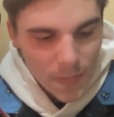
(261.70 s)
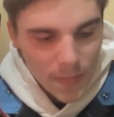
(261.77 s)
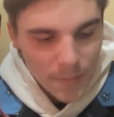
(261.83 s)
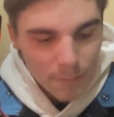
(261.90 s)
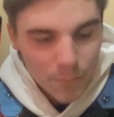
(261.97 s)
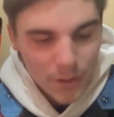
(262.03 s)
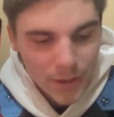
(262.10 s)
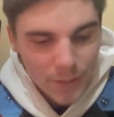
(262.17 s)

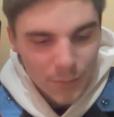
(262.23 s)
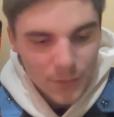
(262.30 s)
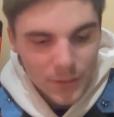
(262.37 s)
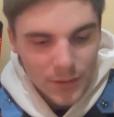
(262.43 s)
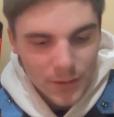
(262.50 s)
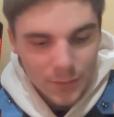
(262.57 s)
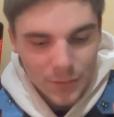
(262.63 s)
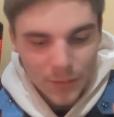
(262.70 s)
But it
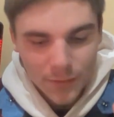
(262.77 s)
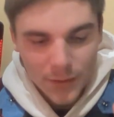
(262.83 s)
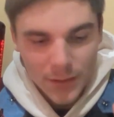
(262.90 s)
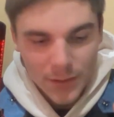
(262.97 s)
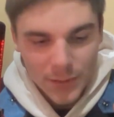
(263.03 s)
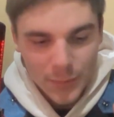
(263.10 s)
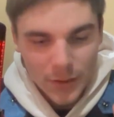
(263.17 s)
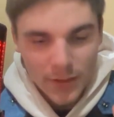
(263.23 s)
was a fun
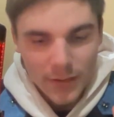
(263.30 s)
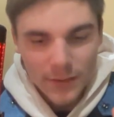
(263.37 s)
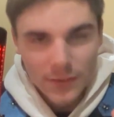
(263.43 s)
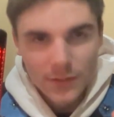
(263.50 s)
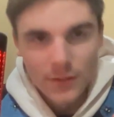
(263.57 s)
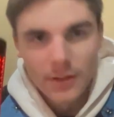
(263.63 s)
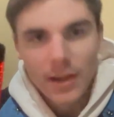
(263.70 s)
experience.